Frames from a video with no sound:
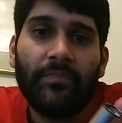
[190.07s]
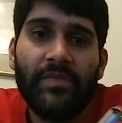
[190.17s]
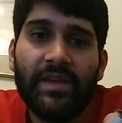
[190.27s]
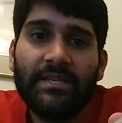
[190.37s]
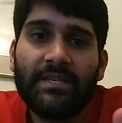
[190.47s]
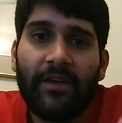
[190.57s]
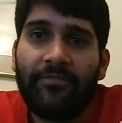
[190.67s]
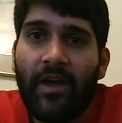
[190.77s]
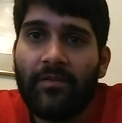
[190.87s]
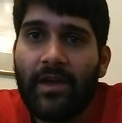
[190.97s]
This, I
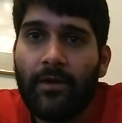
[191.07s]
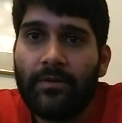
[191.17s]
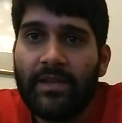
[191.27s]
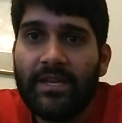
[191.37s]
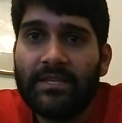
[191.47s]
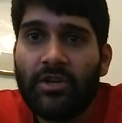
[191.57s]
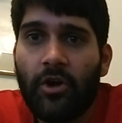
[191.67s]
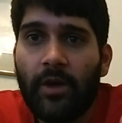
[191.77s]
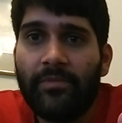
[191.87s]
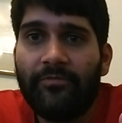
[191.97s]
found out, is
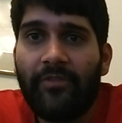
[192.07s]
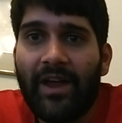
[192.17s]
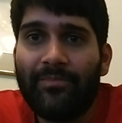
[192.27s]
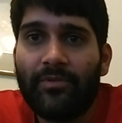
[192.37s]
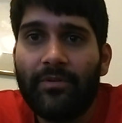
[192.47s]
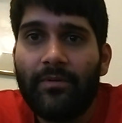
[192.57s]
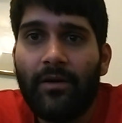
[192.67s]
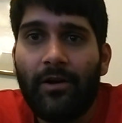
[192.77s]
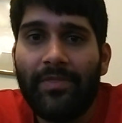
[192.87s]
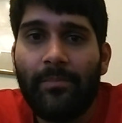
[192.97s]
carbon fiber
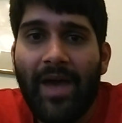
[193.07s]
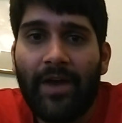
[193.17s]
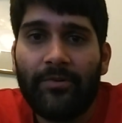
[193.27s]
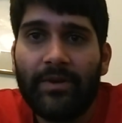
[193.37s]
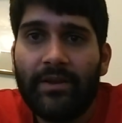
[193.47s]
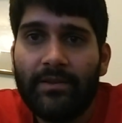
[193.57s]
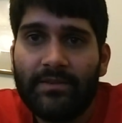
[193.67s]
on the battery.